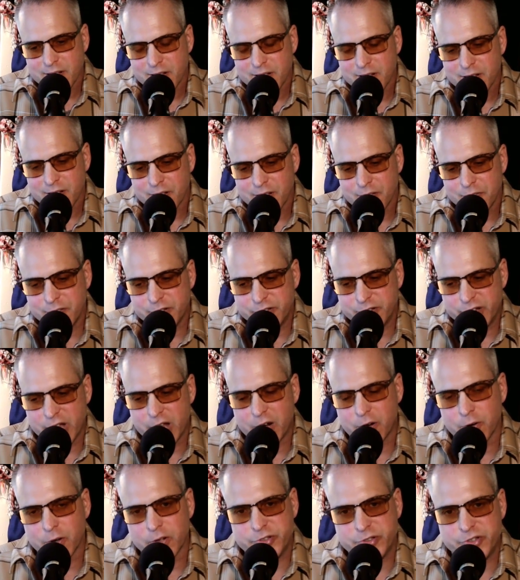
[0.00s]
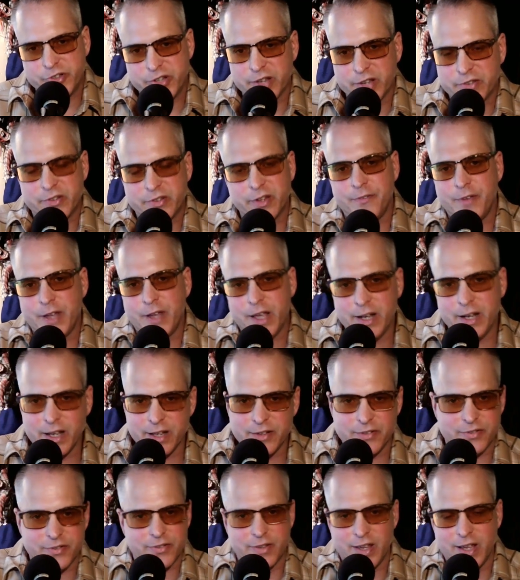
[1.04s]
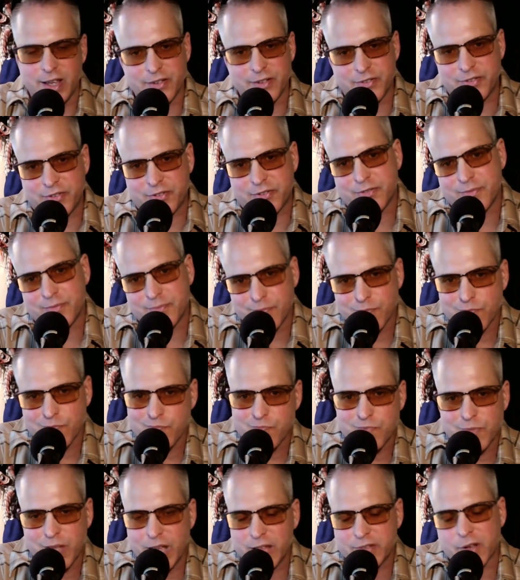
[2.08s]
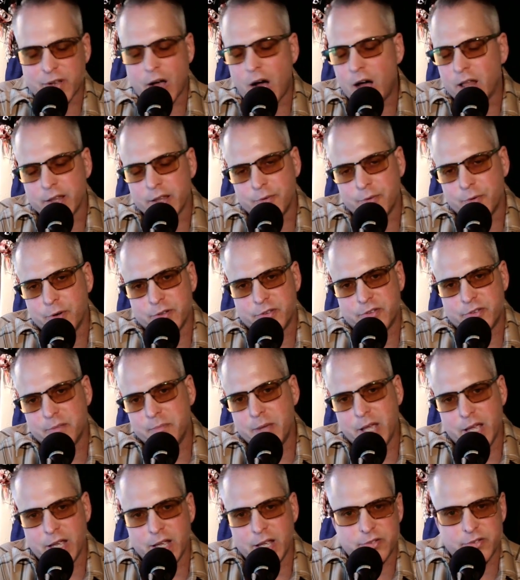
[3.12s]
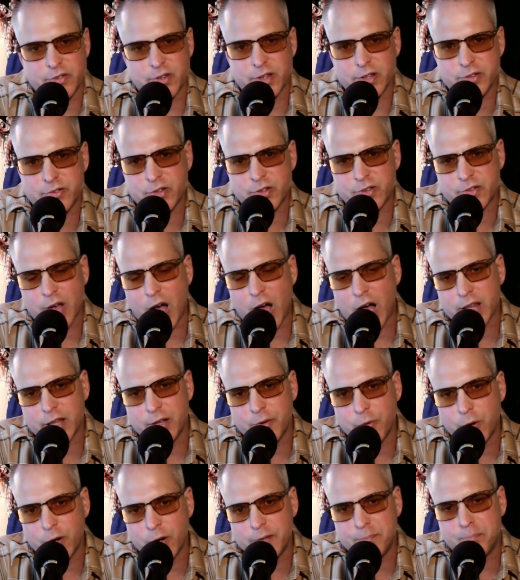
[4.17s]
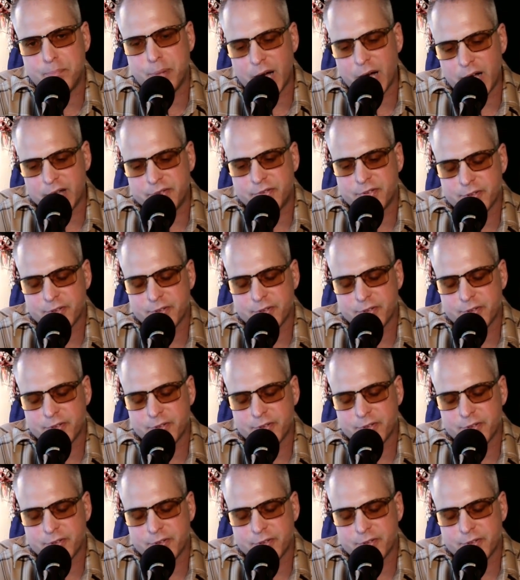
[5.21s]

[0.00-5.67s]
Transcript: the general gist of it is it's Hollywood to me. It's just Hollywood, but